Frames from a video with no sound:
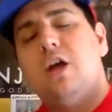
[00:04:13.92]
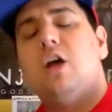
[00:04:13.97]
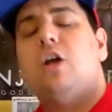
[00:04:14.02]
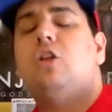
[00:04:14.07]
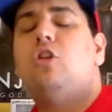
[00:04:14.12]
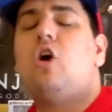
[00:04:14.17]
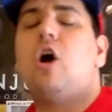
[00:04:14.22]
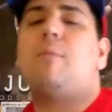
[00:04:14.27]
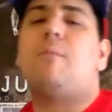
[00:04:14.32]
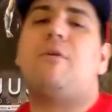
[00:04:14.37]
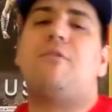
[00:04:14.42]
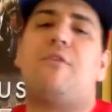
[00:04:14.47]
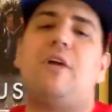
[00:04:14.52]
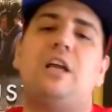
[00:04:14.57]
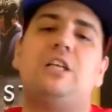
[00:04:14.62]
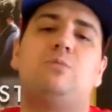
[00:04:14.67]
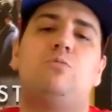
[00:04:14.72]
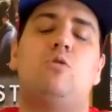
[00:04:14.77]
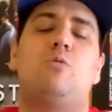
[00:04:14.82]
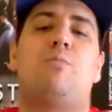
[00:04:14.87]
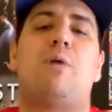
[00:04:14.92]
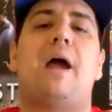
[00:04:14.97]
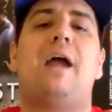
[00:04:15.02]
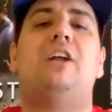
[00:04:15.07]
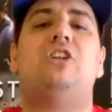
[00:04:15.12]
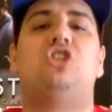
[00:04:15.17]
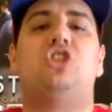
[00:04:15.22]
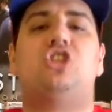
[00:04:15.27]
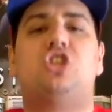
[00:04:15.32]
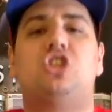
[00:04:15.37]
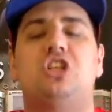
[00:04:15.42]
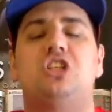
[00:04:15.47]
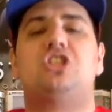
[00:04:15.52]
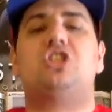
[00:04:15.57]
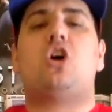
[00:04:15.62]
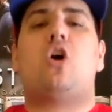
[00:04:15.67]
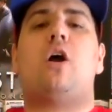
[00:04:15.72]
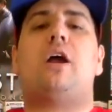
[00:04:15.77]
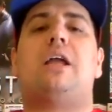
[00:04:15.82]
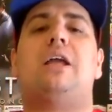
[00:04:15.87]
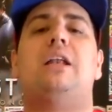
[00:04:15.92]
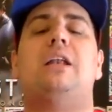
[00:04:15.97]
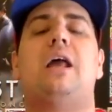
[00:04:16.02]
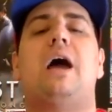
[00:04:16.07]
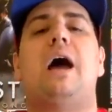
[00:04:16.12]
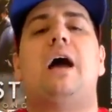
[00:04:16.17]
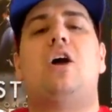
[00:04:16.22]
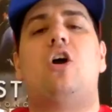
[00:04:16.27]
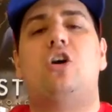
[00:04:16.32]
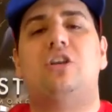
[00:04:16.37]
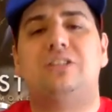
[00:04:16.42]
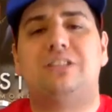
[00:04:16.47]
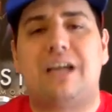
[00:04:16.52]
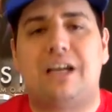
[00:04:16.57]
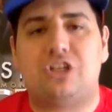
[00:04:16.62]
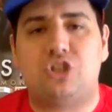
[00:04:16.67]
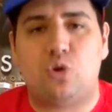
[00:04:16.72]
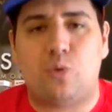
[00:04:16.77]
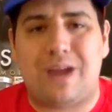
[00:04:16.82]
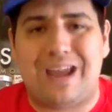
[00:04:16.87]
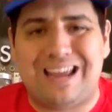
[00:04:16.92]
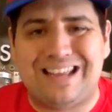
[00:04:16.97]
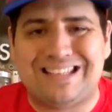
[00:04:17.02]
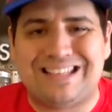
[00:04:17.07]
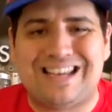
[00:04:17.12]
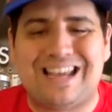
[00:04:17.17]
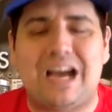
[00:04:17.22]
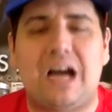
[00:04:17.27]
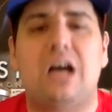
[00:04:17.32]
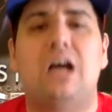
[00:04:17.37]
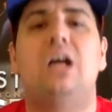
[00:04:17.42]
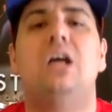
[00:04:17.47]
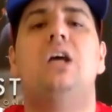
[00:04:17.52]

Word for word: like my Facebook page just so I can uh, contact you easier.